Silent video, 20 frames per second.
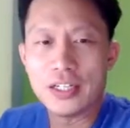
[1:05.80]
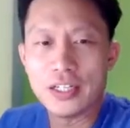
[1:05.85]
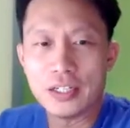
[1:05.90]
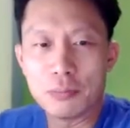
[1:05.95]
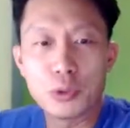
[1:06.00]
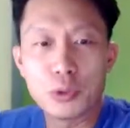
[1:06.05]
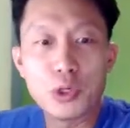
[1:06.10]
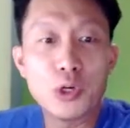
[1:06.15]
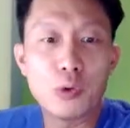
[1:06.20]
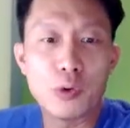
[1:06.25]

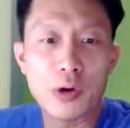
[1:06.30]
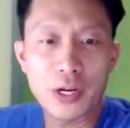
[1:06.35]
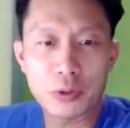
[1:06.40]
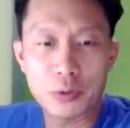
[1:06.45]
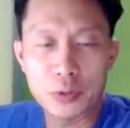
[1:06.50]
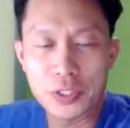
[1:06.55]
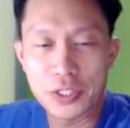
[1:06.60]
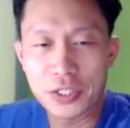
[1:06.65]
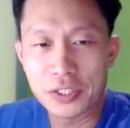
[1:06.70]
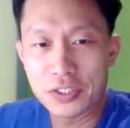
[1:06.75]

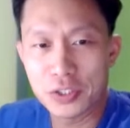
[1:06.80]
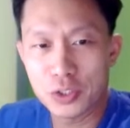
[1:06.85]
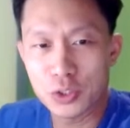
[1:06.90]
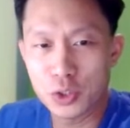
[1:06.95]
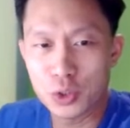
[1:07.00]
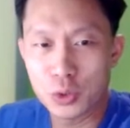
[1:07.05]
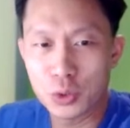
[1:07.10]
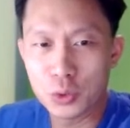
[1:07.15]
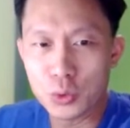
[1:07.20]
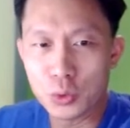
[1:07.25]
prerequisites
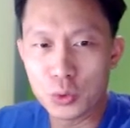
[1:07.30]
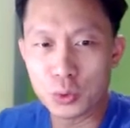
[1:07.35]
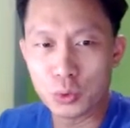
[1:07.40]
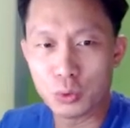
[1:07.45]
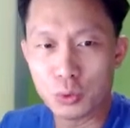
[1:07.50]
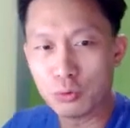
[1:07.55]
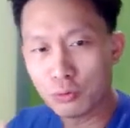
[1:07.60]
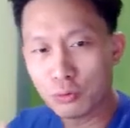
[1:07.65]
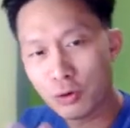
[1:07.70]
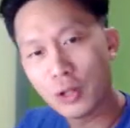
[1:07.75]
to
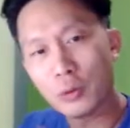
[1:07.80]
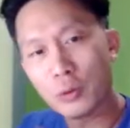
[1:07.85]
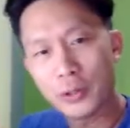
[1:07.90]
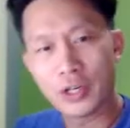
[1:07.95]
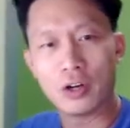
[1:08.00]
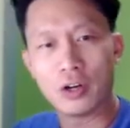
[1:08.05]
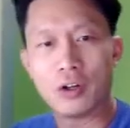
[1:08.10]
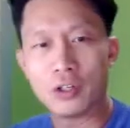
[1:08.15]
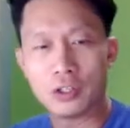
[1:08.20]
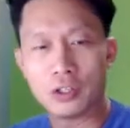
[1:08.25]
following
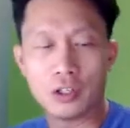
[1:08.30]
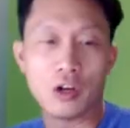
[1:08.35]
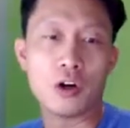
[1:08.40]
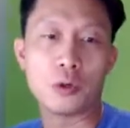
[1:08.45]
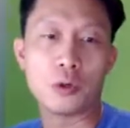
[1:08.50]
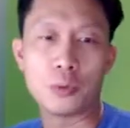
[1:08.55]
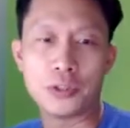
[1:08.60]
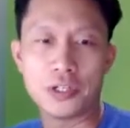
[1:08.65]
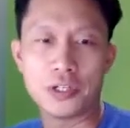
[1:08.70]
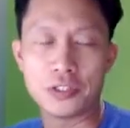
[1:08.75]
along
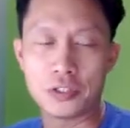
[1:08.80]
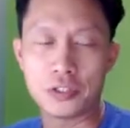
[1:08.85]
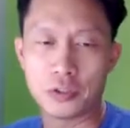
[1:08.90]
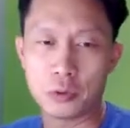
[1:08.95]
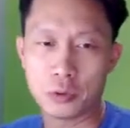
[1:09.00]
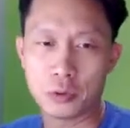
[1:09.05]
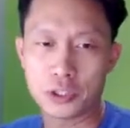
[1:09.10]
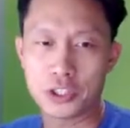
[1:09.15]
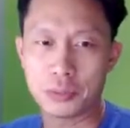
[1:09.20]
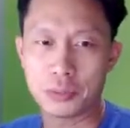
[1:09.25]
with us on our
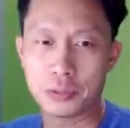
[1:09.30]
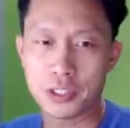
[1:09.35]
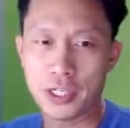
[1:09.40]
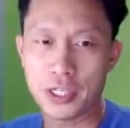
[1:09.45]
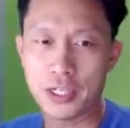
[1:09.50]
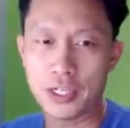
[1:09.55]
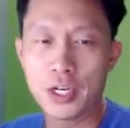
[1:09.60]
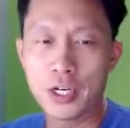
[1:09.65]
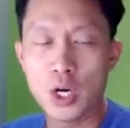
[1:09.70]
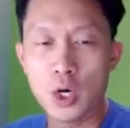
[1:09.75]
workshop
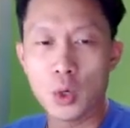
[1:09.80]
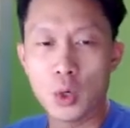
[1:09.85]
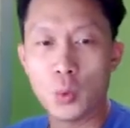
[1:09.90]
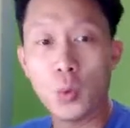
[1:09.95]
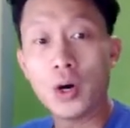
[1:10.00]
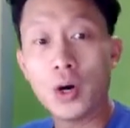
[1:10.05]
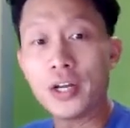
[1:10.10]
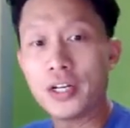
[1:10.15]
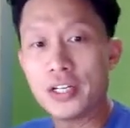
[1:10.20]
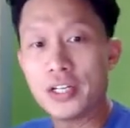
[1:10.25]
today.
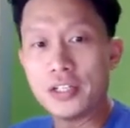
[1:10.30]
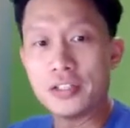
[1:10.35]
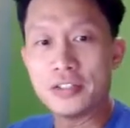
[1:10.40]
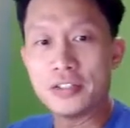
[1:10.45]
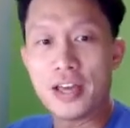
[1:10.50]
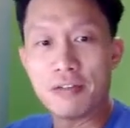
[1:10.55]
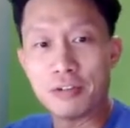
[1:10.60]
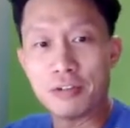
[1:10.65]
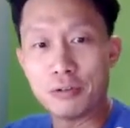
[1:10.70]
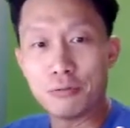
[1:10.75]
One is
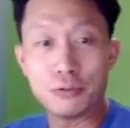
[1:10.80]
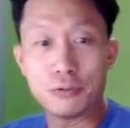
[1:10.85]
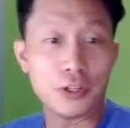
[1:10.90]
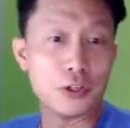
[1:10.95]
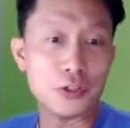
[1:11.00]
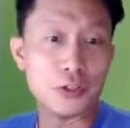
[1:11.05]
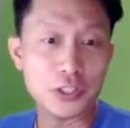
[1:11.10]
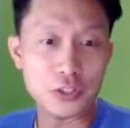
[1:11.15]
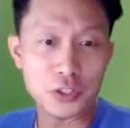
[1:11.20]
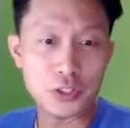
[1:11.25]
having Flutter
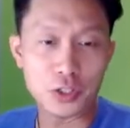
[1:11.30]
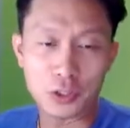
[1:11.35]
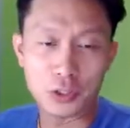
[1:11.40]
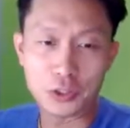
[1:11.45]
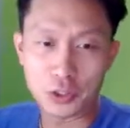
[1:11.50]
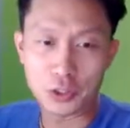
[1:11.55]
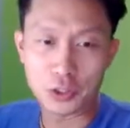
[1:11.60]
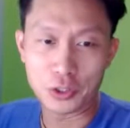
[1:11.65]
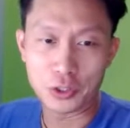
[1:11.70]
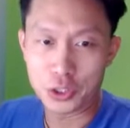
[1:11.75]
installed
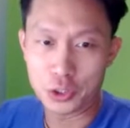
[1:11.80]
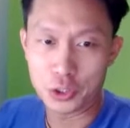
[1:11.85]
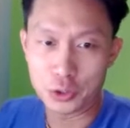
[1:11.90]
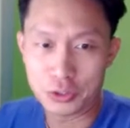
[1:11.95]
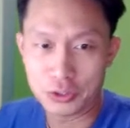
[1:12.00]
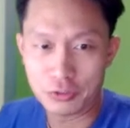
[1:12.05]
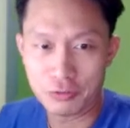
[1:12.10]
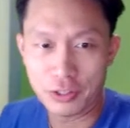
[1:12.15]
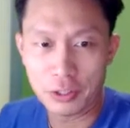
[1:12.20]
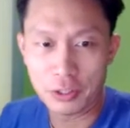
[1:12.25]
onto your
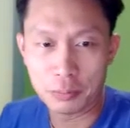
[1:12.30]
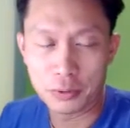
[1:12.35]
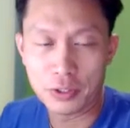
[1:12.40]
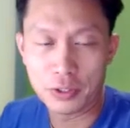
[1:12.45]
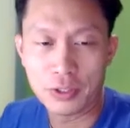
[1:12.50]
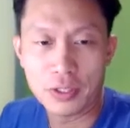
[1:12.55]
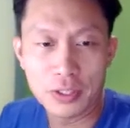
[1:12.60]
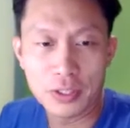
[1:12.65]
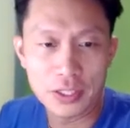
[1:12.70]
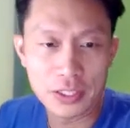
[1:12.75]
developer,